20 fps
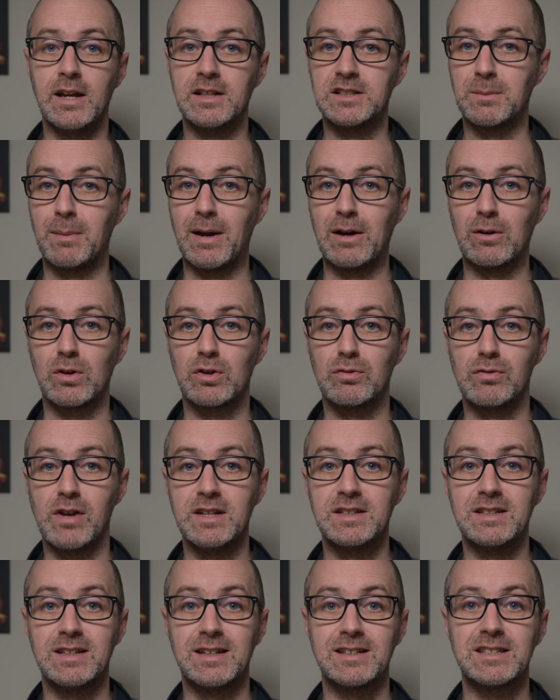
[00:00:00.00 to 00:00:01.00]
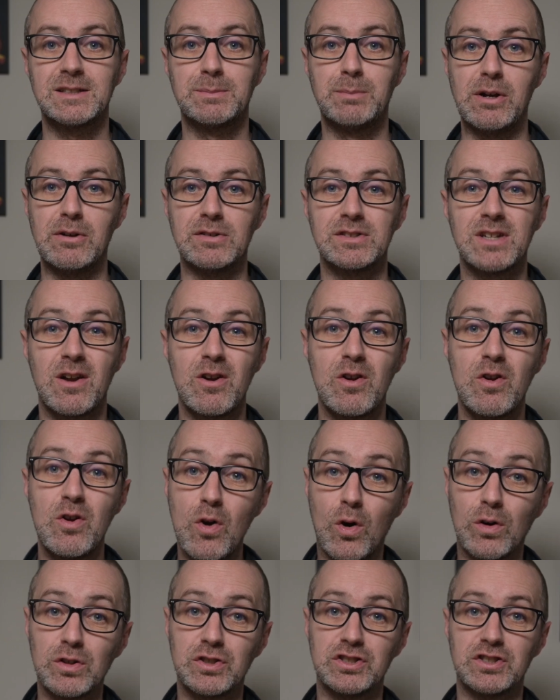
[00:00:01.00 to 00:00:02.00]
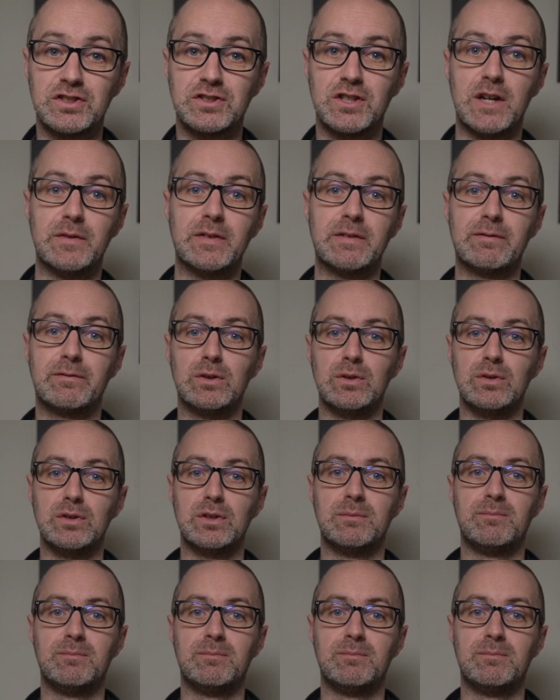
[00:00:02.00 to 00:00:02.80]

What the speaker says: It's about creating an experience, not just serving food.